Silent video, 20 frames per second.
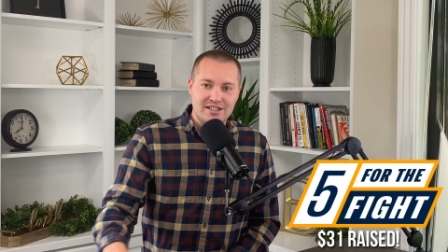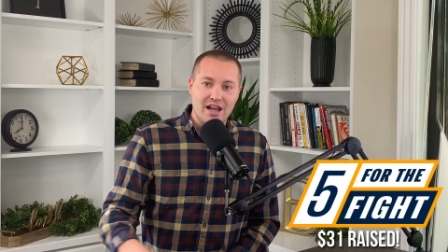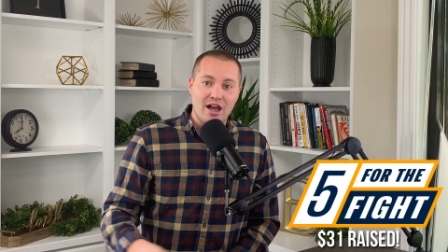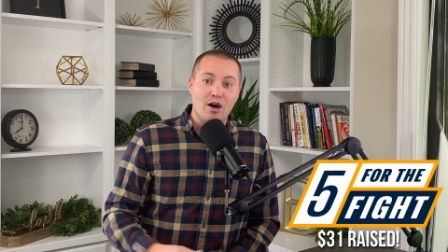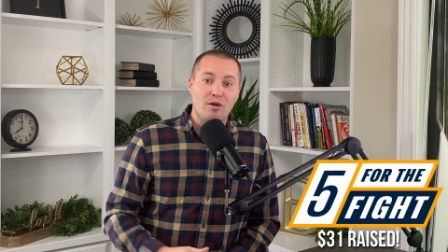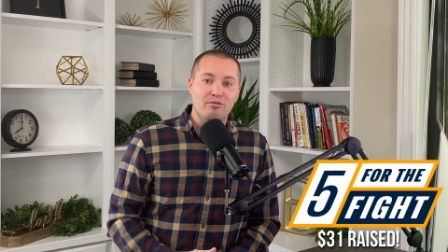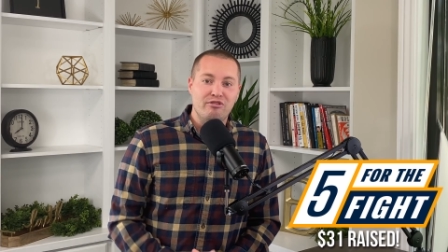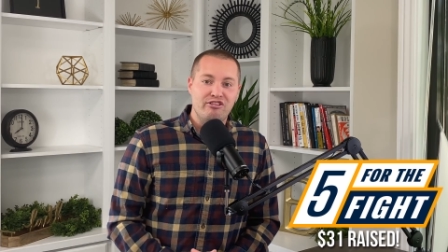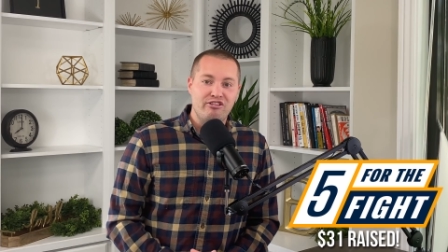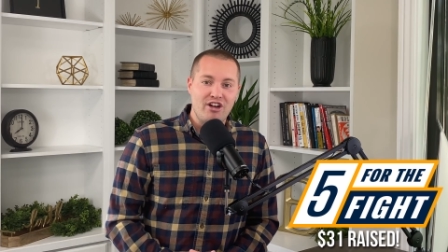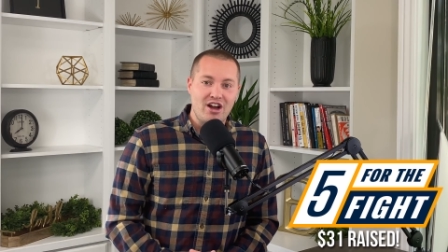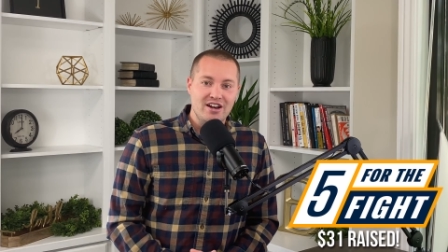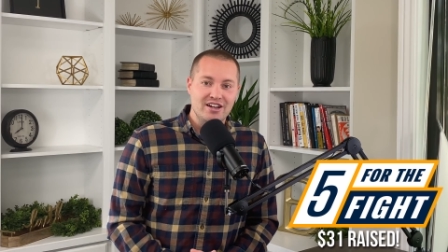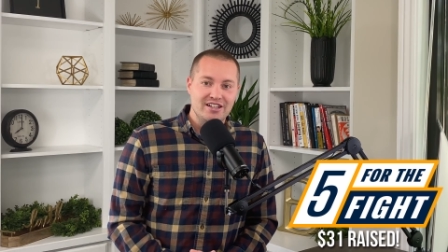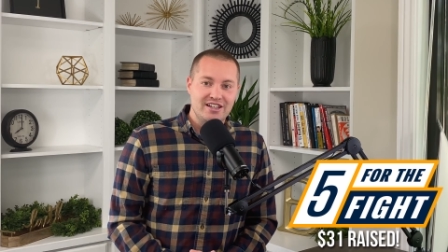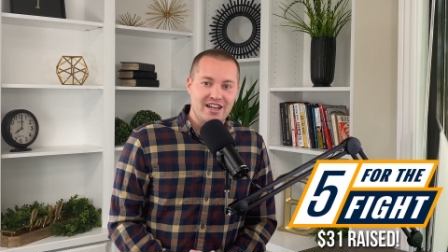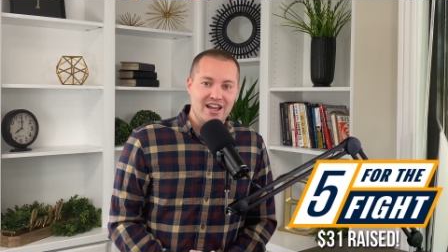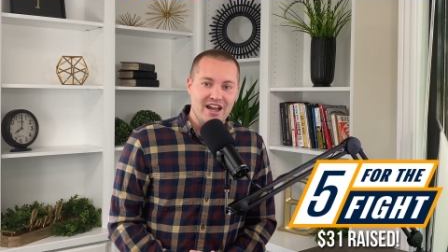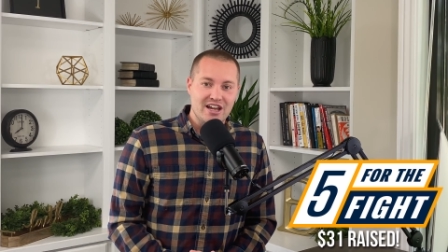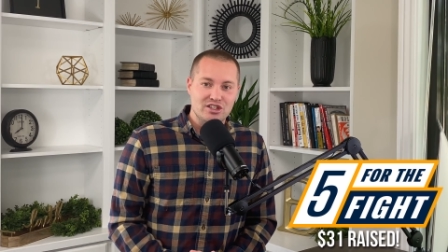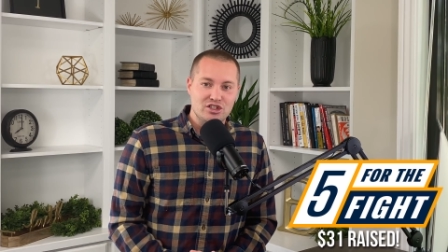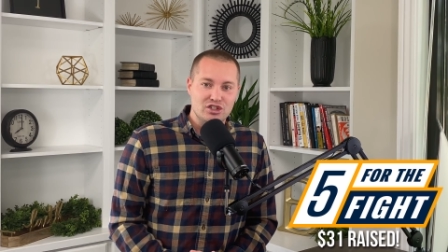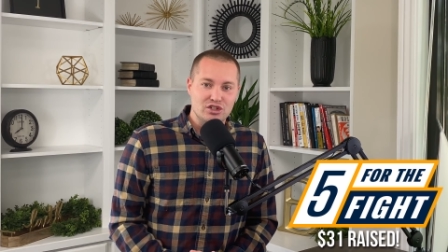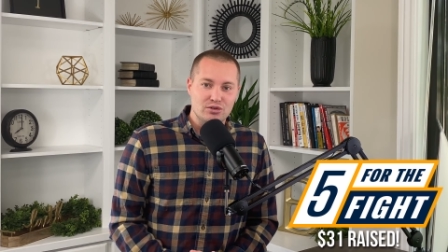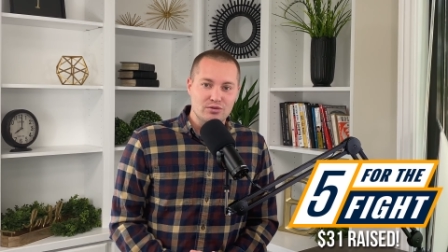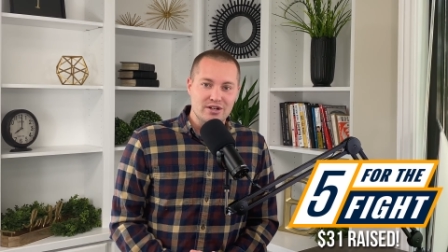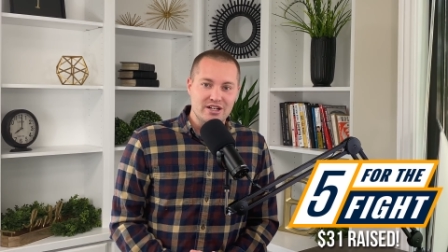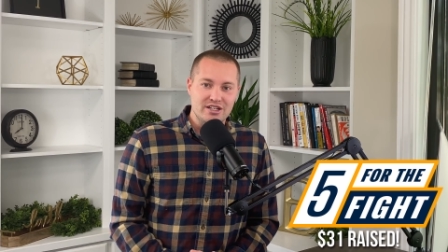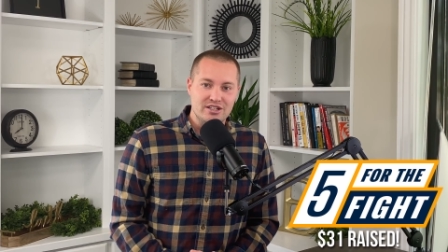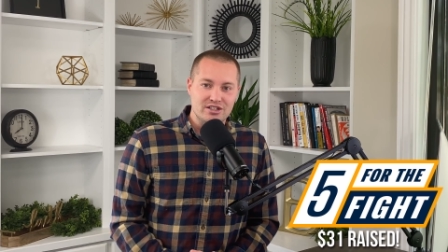to help fund
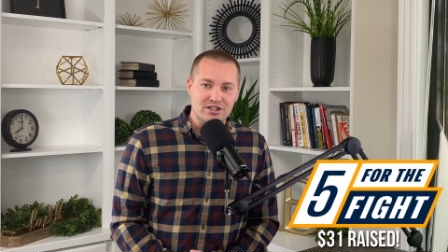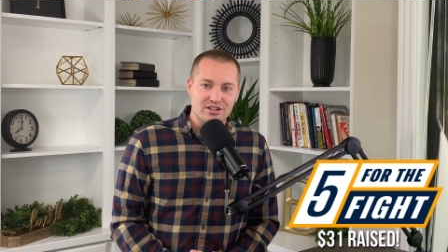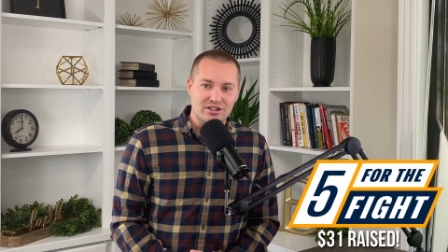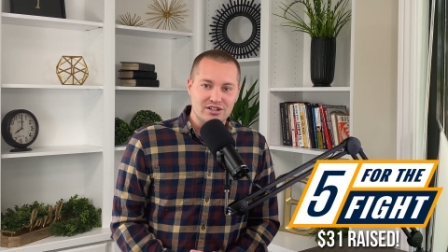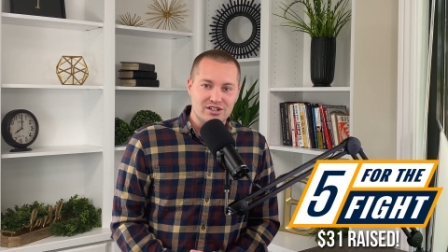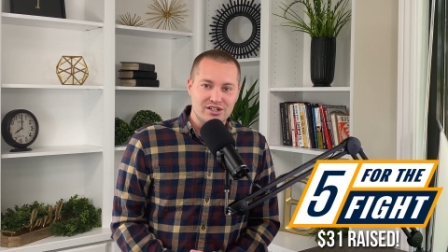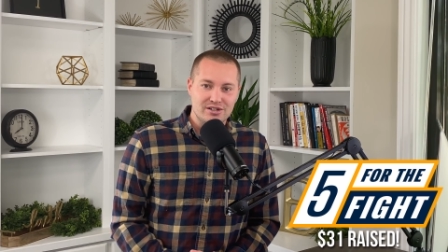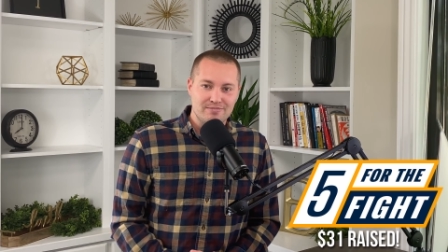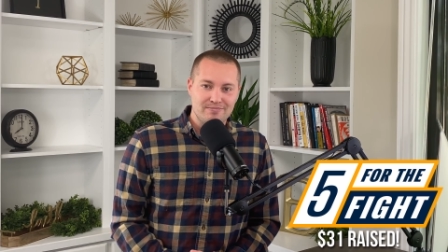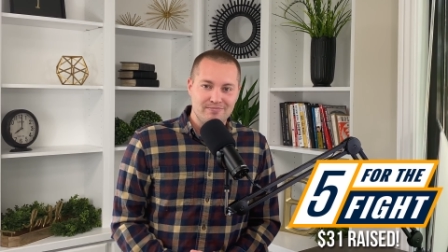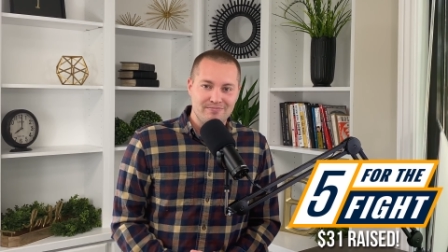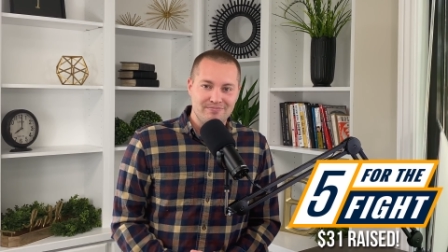cancer research.